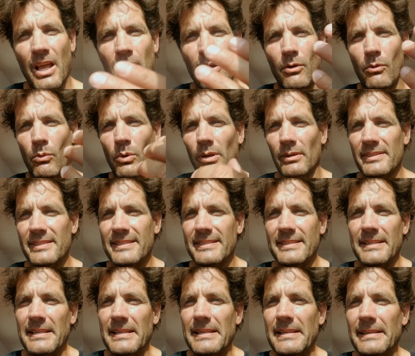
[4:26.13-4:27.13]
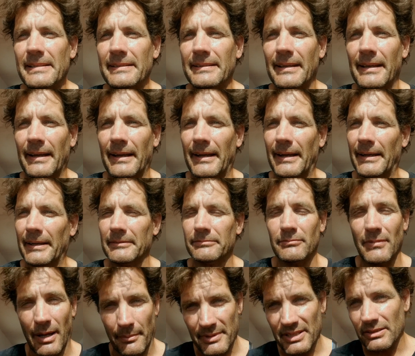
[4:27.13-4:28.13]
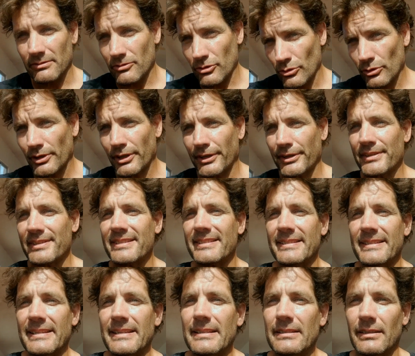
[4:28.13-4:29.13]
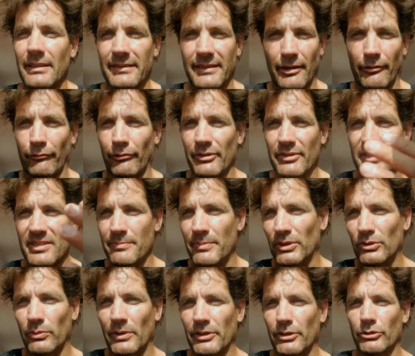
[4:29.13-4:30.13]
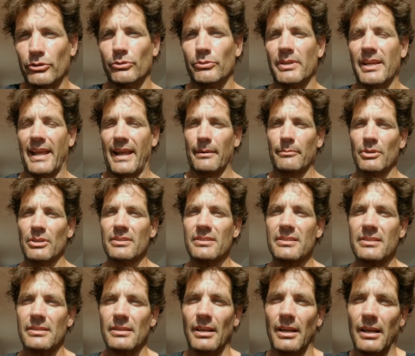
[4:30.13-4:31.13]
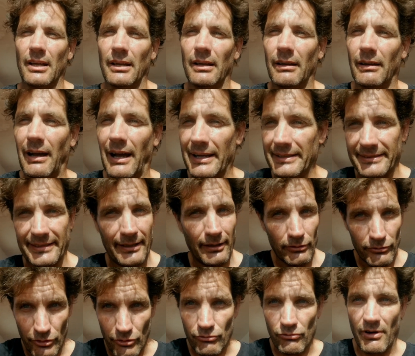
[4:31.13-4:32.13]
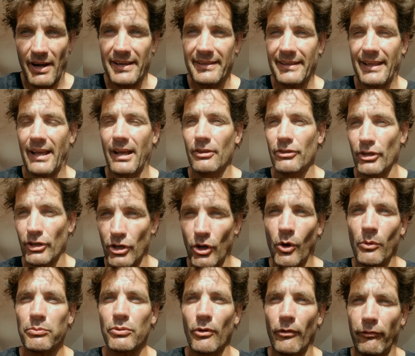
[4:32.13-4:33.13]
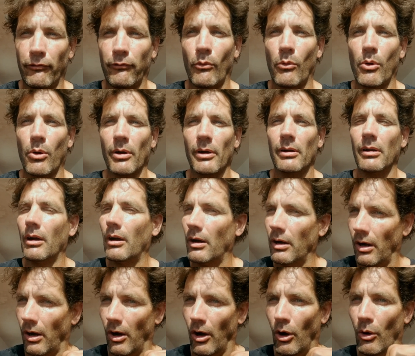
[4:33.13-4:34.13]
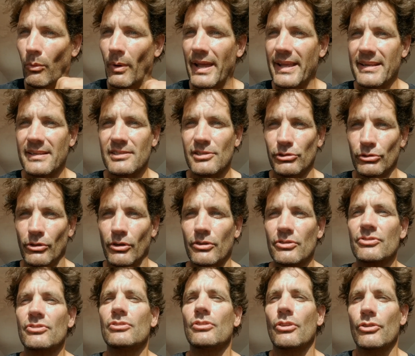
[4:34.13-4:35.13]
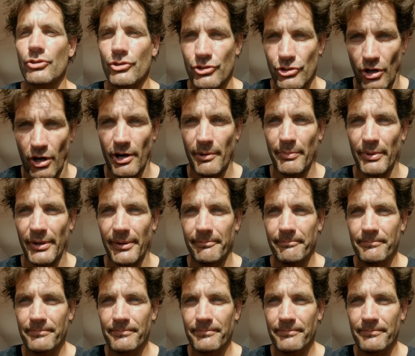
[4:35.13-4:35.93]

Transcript: We'll see, you're gonna see the difference between the two cameras. I tell you right now, the GoPro 4 always looks sharper,